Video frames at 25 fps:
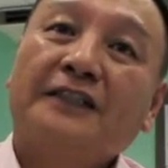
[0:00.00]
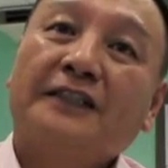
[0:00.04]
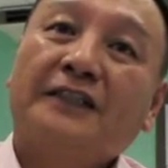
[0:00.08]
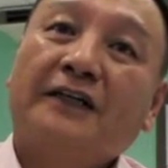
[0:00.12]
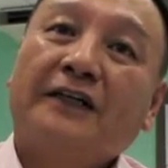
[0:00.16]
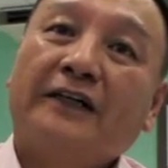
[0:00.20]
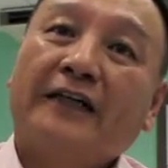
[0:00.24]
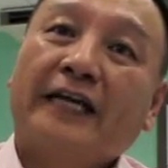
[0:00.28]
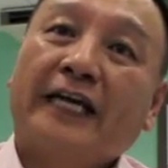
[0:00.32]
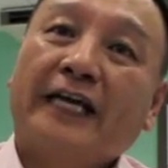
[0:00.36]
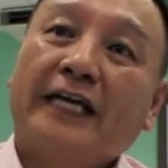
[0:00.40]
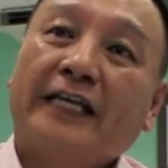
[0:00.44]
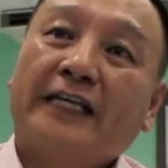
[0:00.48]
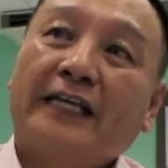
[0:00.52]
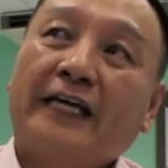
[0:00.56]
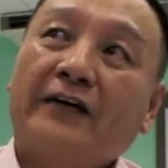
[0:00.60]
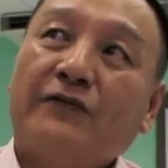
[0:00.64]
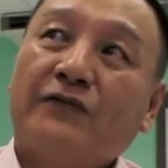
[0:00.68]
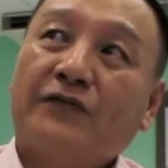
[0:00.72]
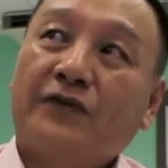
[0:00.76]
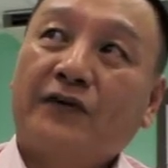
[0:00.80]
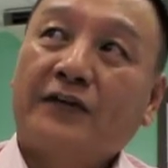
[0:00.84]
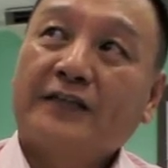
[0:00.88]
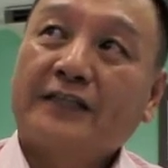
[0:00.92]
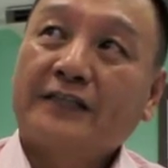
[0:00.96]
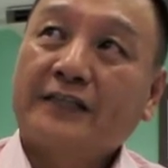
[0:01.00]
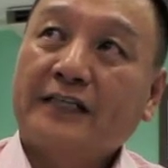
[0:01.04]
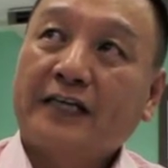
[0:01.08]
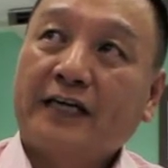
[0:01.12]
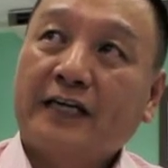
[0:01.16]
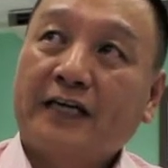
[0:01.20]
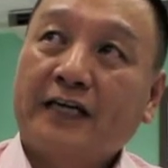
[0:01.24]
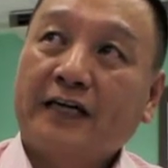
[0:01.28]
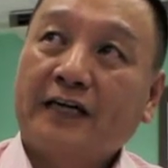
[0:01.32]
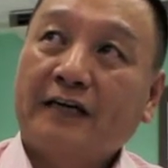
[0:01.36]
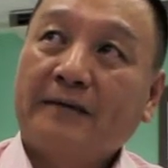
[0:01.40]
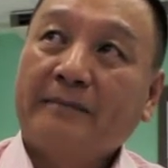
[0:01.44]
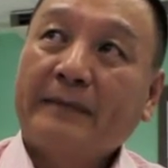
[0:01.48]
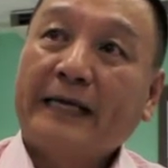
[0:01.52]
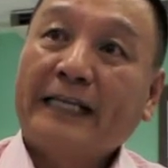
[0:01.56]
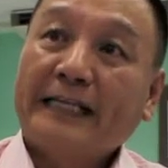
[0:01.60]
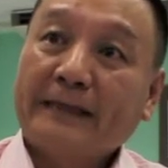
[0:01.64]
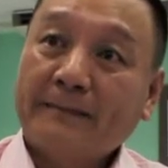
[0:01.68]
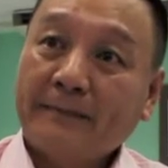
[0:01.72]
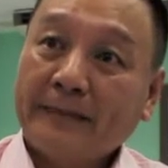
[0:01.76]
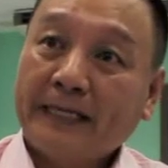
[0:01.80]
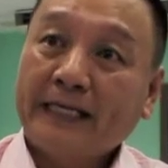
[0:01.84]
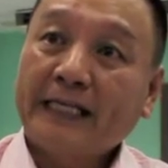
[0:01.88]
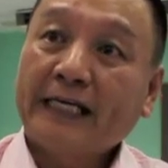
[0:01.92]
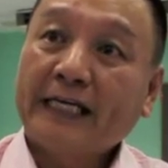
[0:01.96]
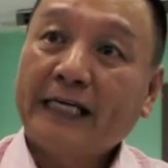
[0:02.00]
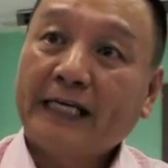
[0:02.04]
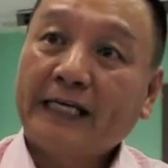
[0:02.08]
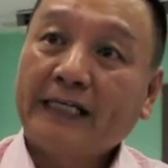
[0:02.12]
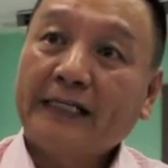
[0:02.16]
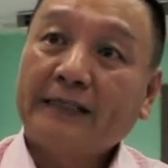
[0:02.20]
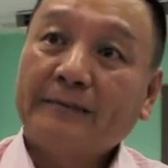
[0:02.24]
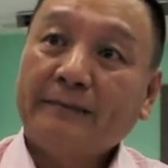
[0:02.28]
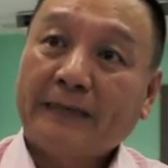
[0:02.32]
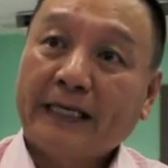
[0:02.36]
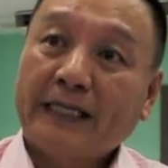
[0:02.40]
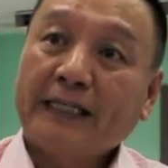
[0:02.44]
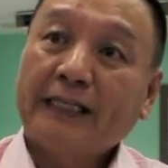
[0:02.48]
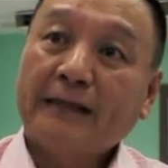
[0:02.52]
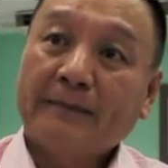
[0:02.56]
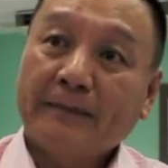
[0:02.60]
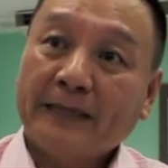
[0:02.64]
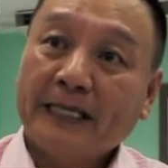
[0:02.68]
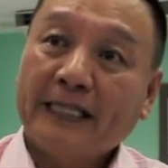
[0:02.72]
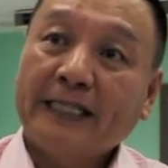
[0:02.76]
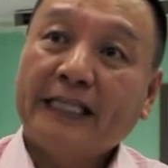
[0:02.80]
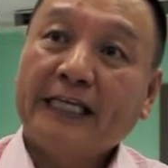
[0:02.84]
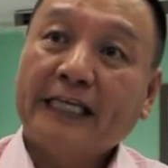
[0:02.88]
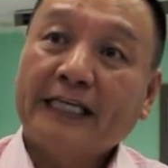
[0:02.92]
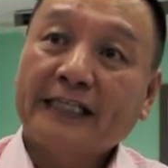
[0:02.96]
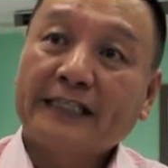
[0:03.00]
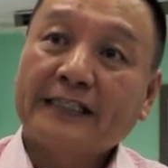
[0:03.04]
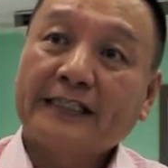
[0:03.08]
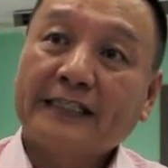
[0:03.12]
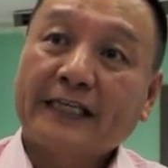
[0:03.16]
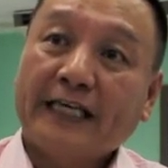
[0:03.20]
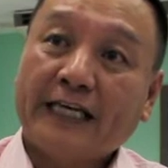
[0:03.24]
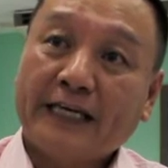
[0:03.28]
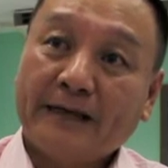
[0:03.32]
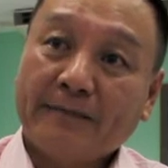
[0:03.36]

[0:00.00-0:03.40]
Okay, that was mathematics, mathematics,